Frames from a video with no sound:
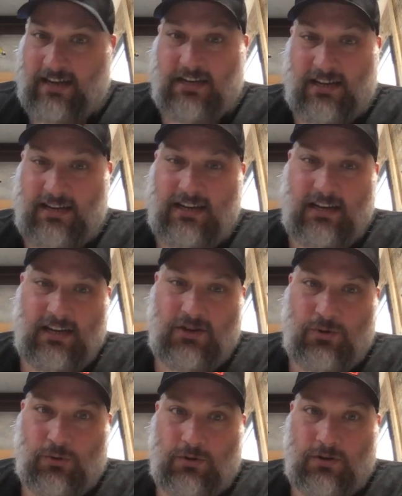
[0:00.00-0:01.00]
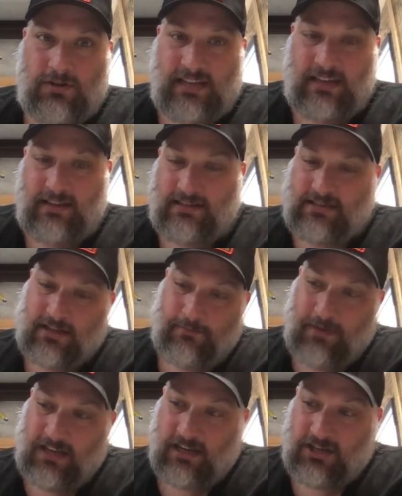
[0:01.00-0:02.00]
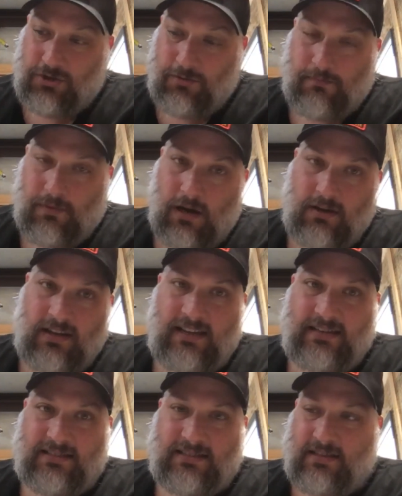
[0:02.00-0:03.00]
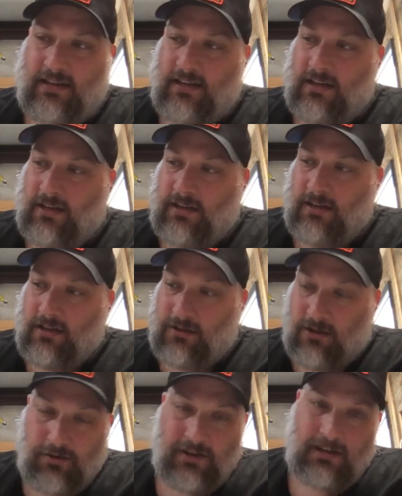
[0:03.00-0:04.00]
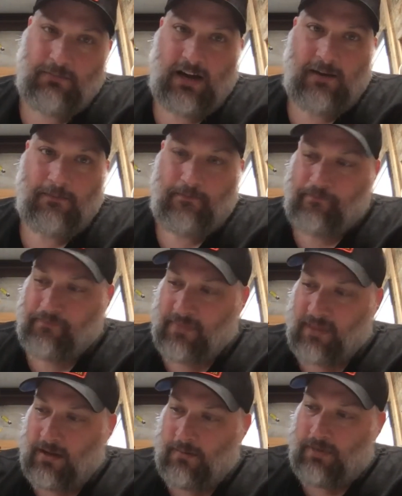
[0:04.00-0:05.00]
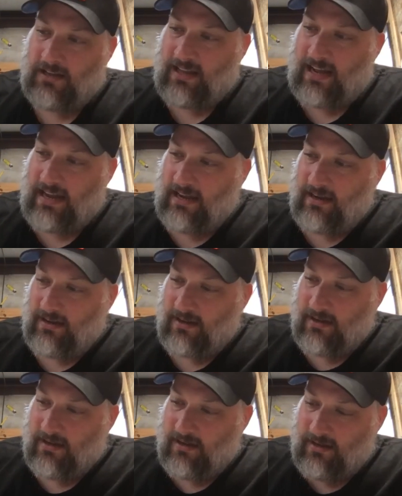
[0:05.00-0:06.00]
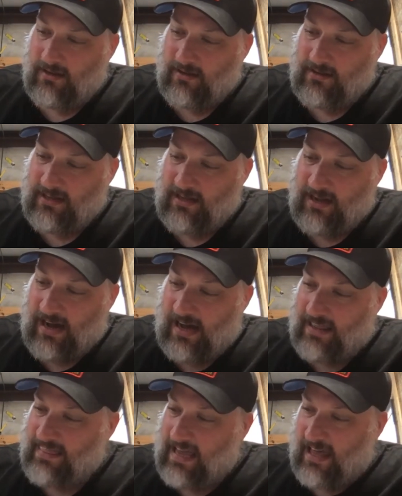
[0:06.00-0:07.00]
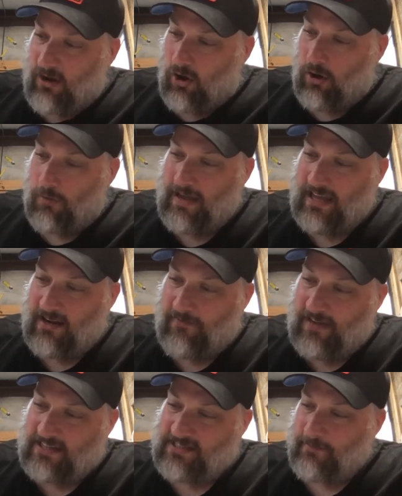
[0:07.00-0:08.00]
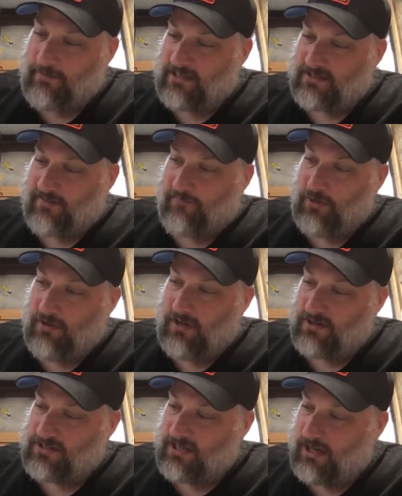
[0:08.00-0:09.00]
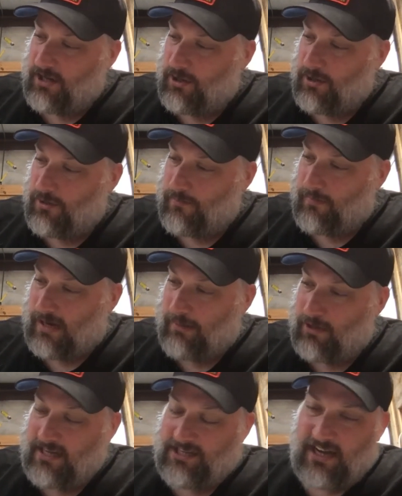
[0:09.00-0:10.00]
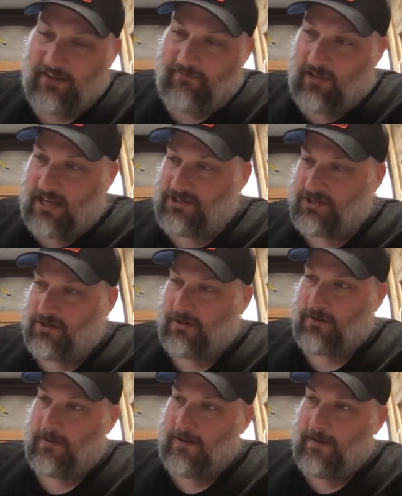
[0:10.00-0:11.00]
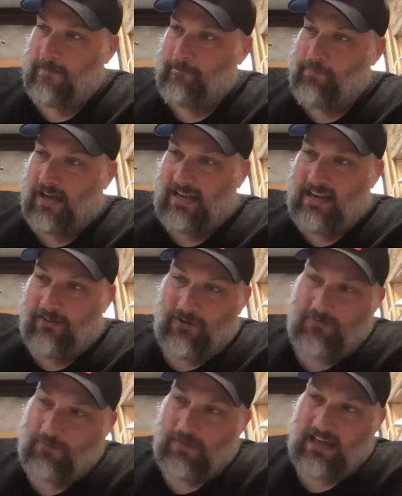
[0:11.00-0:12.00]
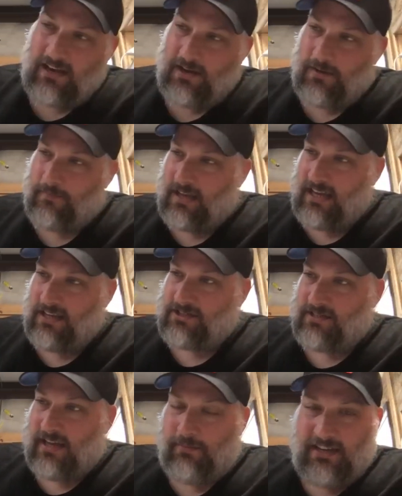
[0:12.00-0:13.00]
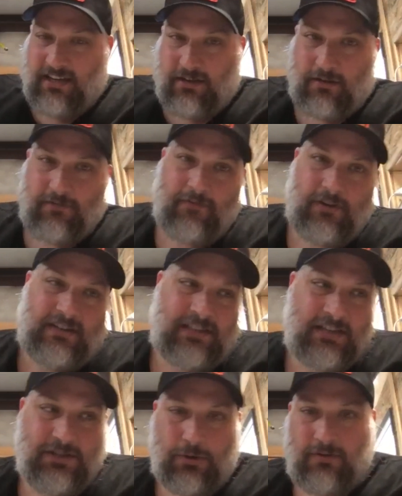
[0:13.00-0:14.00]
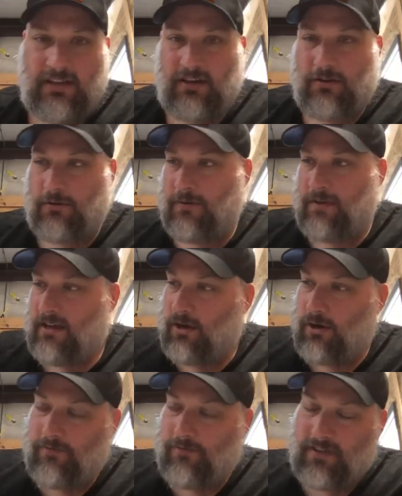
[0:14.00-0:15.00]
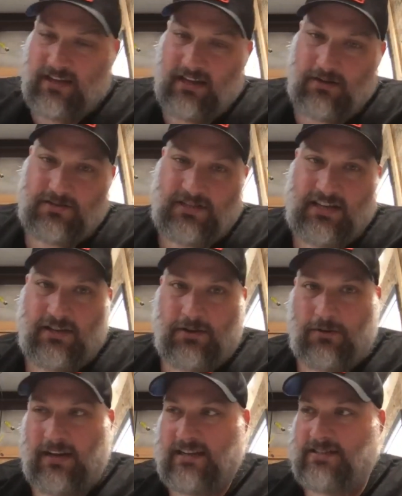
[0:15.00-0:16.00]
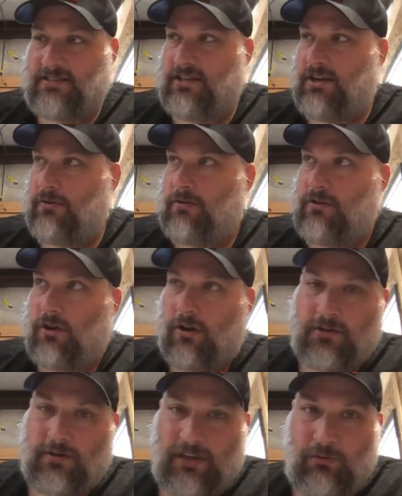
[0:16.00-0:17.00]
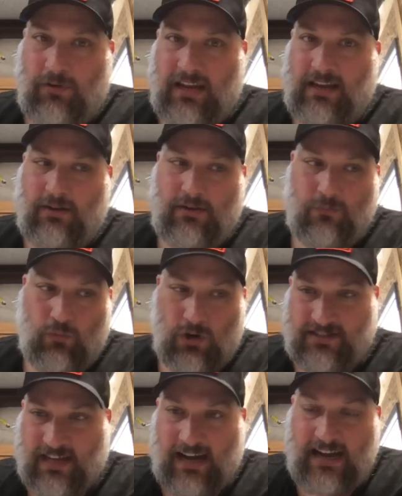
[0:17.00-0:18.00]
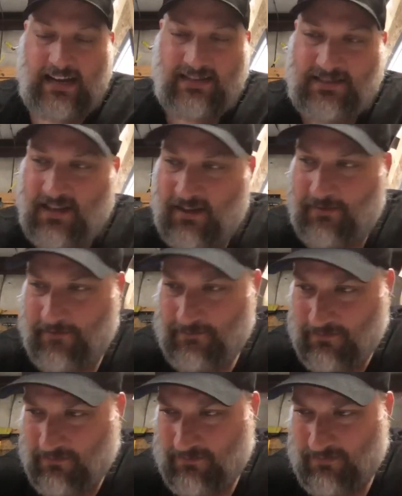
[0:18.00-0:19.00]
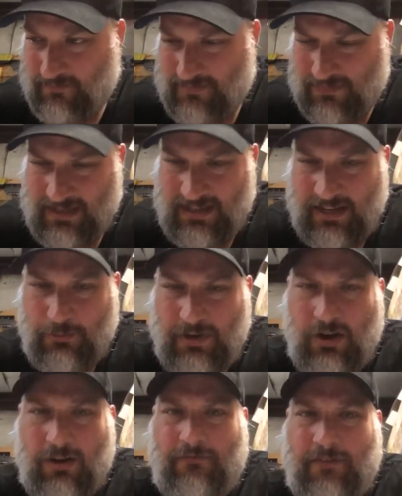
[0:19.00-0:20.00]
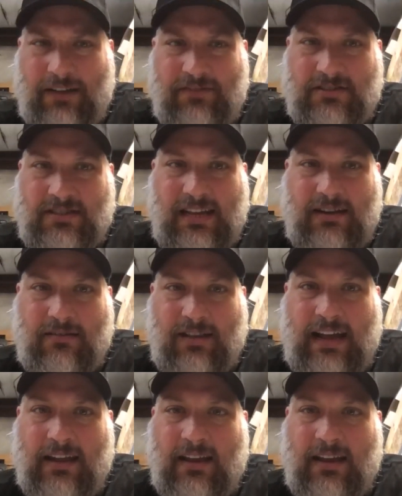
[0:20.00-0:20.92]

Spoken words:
cutting any corners, and this could be a humongous clothing brand. But like that all manifested because a few years ago, my buddy Jay Fletcher, I never even met him. Him and Gil are friends. He told Gil over the years. Gil has, called on me when he wants high-end stuff. And here we are 5 years later. Like,